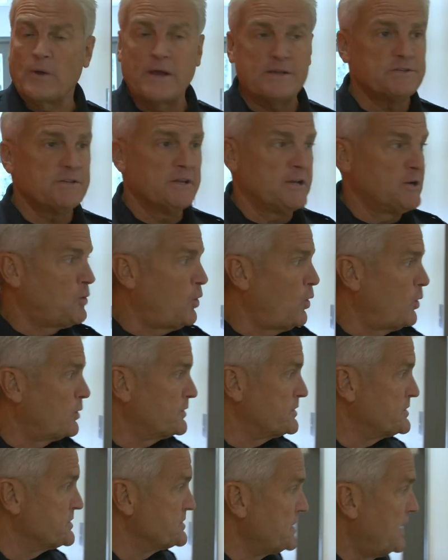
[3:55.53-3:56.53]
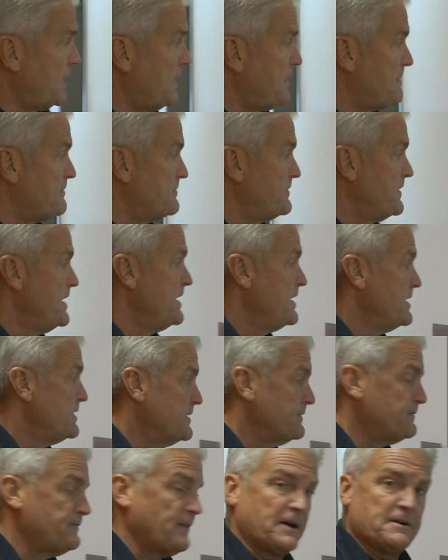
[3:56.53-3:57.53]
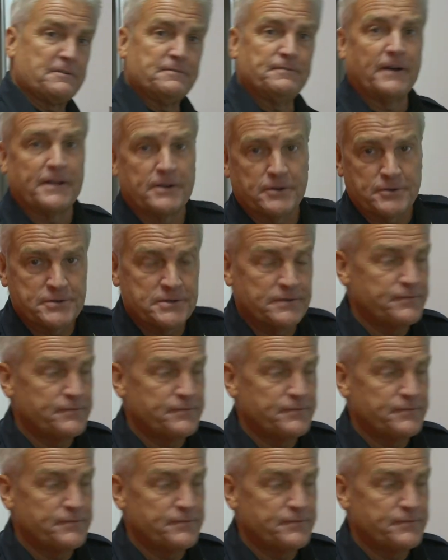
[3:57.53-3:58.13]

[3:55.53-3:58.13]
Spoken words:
resting quarters of the firefighters.